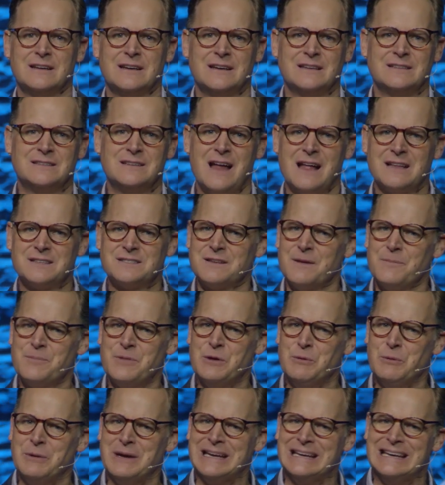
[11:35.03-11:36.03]
It's not
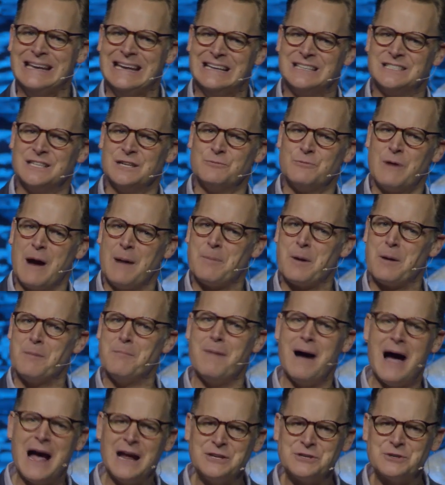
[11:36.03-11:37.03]
something we can easily wrap our
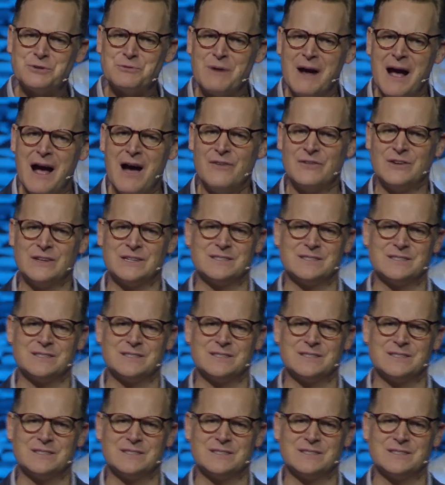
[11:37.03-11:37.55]
minds around.